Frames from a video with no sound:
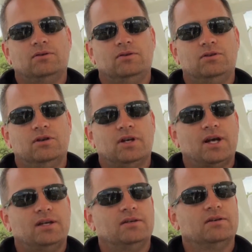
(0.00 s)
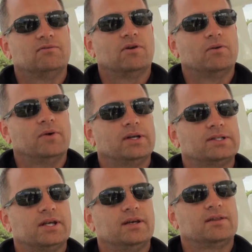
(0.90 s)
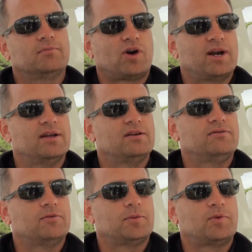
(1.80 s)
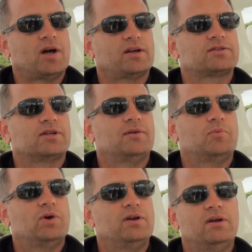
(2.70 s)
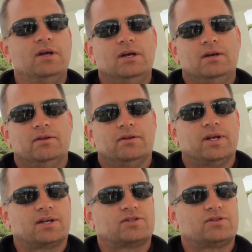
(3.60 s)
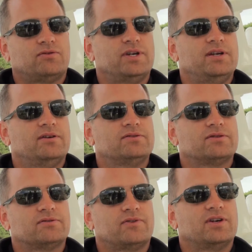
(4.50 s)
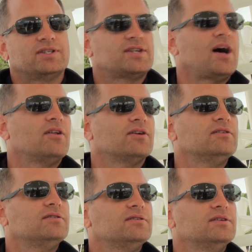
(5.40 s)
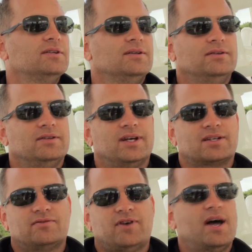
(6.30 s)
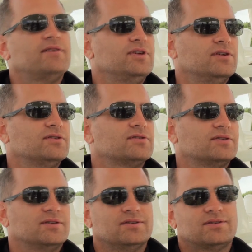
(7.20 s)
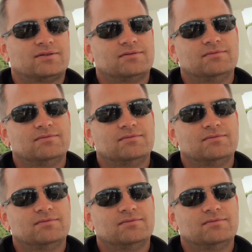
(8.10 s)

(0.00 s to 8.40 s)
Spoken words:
good idea of where we want to take the brand from a product standpoint. The next 3 years is very solid. The next 5 years is